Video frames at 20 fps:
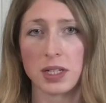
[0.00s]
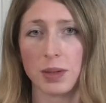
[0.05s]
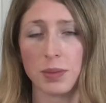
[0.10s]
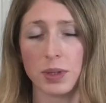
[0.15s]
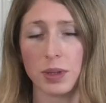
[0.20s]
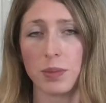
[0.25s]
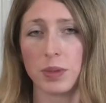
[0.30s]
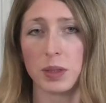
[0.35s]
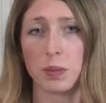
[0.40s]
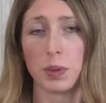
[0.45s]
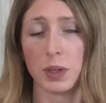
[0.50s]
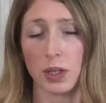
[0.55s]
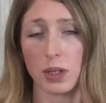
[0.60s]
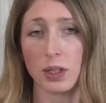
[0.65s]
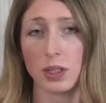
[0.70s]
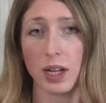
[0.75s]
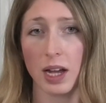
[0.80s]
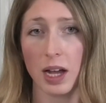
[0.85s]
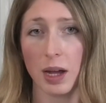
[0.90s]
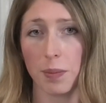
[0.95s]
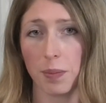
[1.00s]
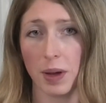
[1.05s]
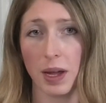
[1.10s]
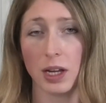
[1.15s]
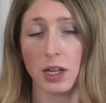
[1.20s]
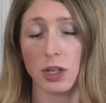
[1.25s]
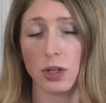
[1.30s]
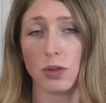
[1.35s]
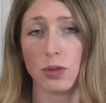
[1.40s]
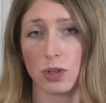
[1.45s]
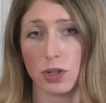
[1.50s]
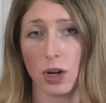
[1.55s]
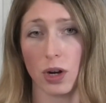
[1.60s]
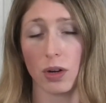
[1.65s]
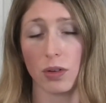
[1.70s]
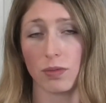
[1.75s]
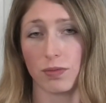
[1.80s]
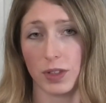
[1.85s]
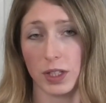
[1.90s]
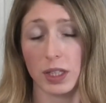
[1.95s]
symptoms build up and you
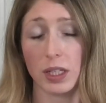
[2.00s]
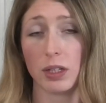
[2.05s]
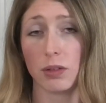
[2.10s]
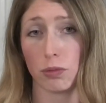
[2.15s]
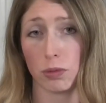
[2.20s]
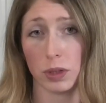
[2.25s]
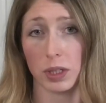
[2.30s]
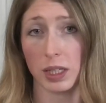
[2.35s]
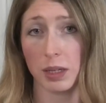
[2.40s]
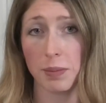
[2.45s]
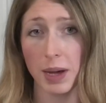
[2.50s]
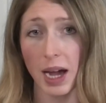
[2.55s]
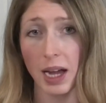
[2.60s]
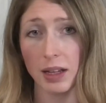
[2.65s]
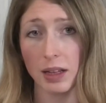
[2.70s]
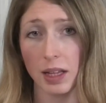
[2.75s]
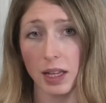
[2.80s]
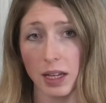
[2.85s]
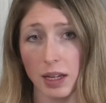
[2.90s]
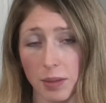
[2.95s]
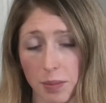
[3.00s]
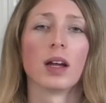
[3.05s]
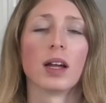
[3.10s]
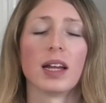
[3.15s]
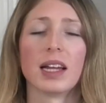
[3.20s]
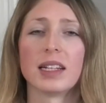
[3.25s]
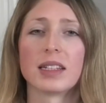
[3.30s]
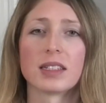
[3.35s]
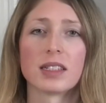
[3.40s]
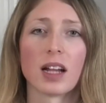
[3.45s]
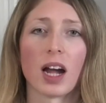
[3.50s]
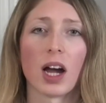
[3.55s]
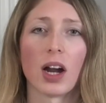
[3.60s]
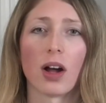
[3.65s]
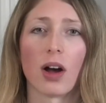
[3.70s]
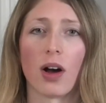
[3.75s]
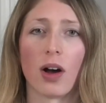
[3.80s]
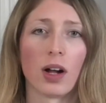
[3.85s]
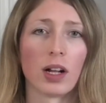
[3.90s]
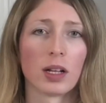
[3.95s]
start feeling really badly. It's
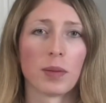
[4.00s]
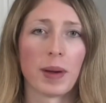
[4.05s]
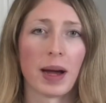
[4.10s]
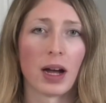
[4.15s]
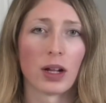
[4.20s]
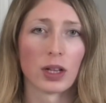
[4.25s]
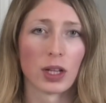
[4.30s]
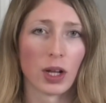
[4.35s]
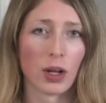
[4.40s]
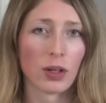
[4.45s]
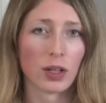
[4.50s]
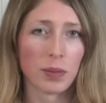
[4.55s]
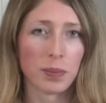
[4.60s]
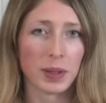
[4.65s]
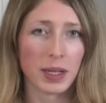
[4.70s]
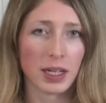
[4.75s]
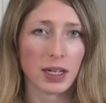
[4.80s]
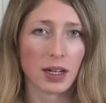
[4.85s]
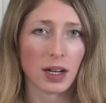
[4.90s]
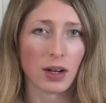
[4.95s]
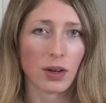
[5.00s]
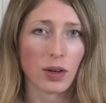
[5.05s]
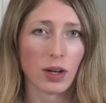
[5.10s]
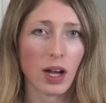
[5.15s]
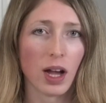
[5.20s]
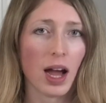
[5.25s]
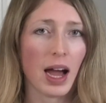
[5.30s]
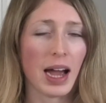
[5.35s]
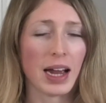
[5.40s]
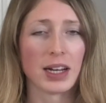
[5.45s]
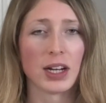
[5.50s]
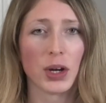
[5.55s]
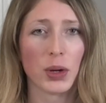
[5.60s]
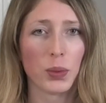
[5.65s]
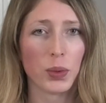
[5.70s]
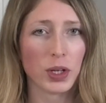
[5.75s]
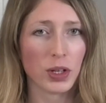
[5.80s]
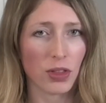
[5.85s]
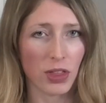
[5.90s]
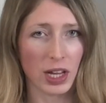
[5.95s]
not all about low libido. I
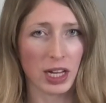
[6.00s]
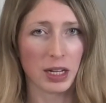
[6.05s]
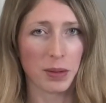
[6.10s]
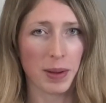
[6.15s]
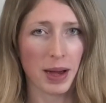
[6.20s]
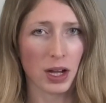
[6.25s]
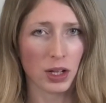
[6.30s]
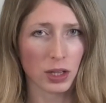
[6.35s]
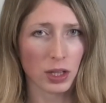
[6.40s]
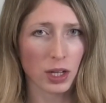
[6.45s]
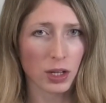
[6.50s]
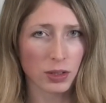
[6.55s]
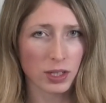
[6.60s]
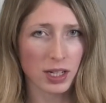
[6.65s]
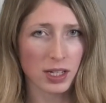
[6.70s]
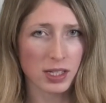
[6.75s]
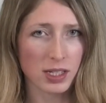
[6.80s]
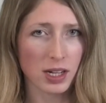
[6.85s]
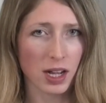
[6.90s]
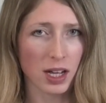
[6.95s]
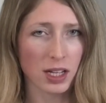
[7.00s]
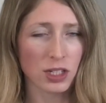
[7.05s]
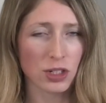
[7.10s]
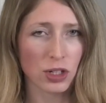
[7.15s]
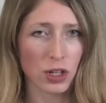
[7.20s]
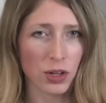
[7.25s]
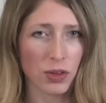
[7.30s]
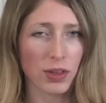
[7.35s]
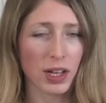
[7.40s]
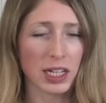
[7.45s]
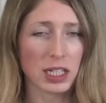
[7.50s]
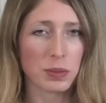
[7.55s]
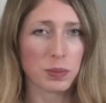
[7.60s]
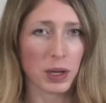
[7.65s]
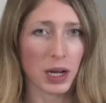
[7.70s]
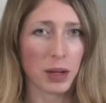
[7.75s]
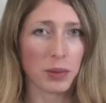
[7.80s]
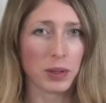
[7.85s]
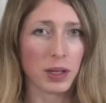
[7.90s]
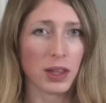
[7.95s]
know when you think about low testosterone, that's
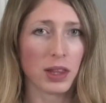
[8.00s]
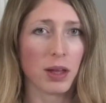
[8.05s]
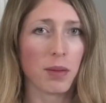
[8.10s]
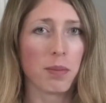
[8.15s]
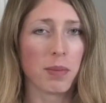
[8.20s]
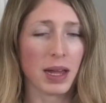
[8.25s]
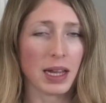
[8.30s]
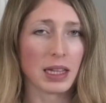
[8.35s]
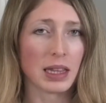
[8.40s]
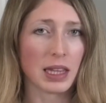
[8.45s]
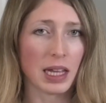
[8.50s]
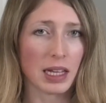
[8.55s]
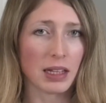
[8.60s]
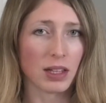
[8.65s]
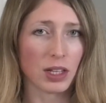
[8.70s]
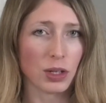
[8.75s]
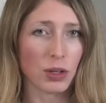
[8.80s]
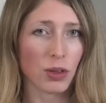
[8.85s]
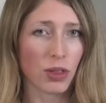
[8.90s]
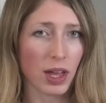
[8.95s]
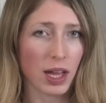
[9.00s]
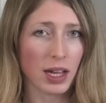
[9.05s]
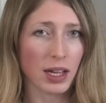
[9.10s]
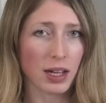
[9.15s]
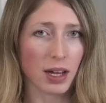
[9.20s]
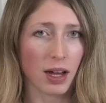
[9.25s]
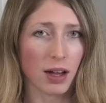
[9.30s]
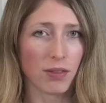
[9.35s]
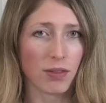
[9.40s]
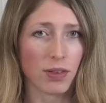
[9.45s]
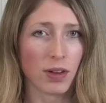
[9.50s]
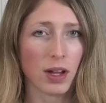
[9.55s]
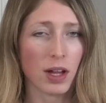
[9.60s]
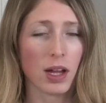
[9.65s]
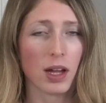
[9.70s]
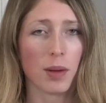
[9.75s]
probably the main thing that you think of,